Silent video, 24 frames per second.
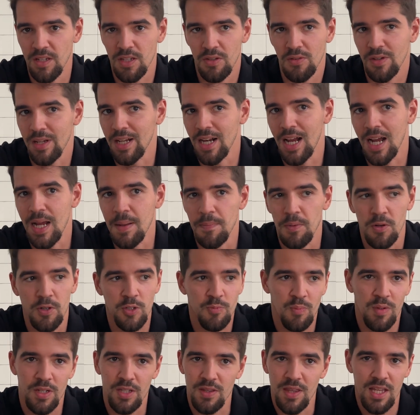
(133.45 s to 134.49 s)
You get eyeballs,
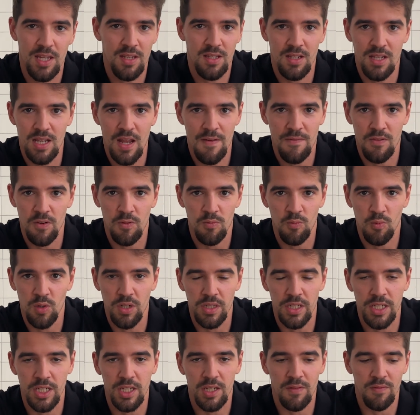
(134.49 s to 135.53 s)
but they never
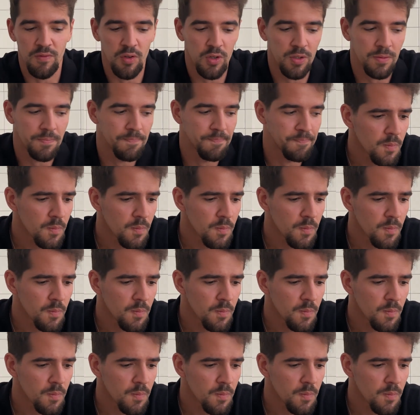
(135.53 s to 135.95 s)
really convert.